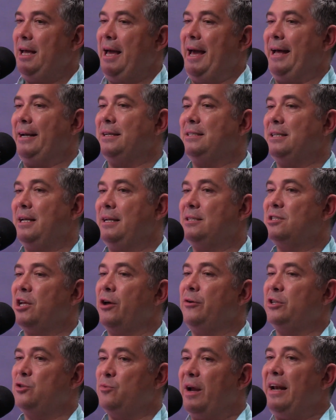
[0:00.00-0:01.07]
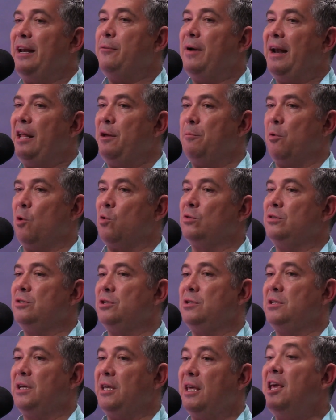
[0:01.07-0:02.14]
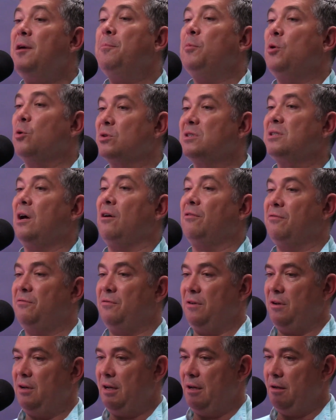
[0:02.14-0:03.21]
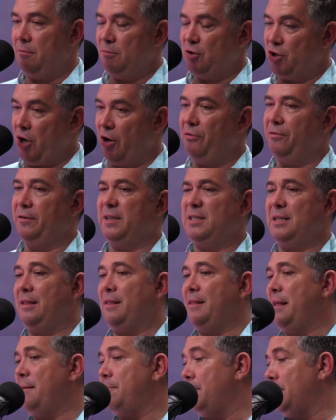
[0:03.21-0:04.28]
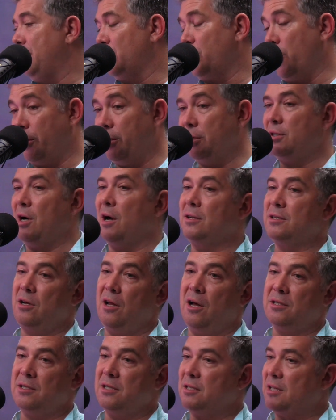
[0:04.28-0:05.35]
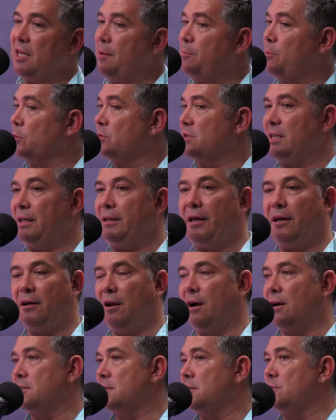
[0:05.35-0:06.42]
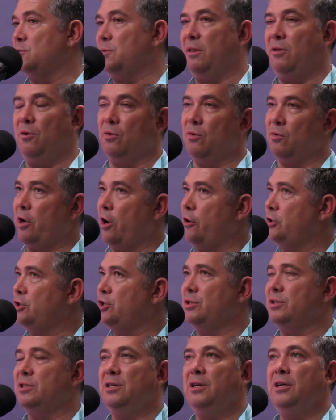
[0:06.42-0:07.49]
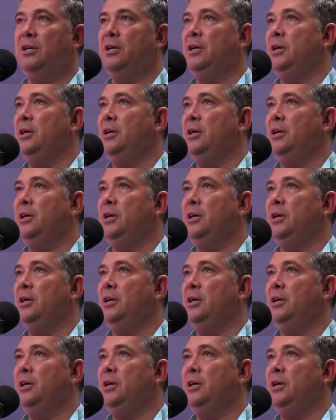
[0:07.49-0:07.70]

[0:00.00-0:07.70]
And so it's really, really important to keep yourself show fit, and then go to dance classes, keep your singing classes with your coaches,